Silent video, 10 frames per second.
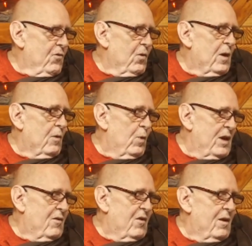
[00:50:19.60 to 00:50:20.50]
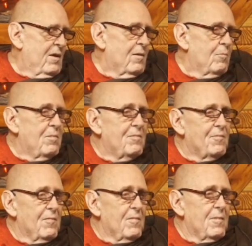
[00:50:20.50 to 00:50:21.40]
So I went to him
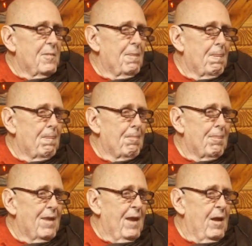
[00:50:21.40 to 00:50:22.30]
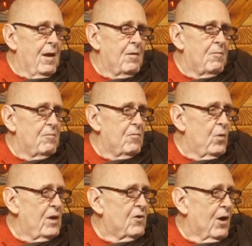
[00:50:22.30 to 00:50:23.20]
and
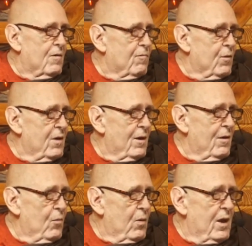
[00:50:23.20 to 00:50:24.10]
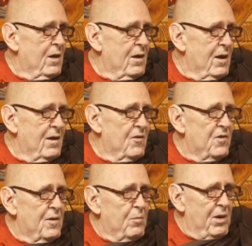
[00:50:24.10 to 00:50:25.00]
we talked for a little while and I
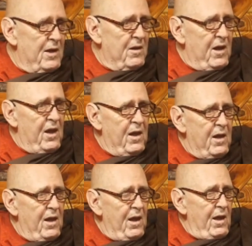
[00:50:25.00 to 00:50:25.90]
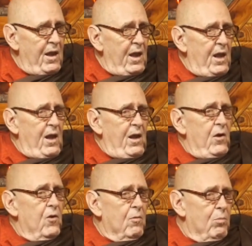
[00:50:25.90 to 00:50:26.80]
said, Bhante,
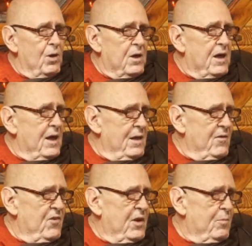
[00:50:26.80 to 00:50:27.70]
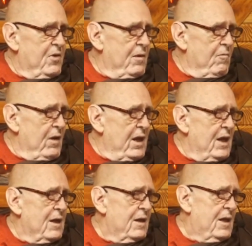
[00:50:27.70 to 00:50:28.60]
your book Concept and
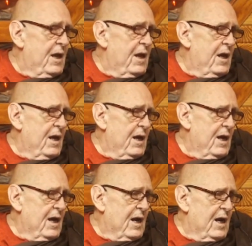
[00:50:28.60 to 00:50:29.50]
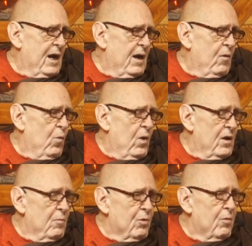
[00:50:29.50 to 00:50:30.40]
Reality, I
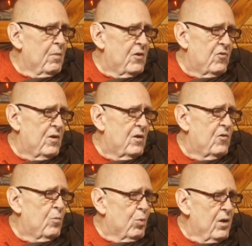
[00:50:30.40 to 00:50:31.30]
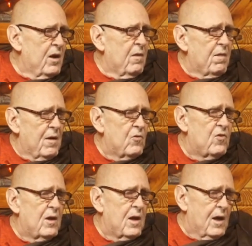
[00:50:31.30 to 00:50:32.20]
want permission to print a
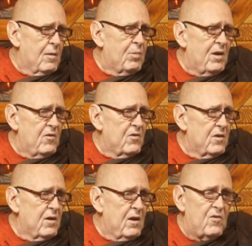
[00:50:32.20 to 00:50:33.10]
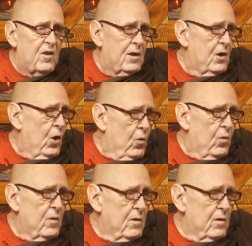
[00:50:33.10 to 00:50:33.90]
thousand copies. And he said, no.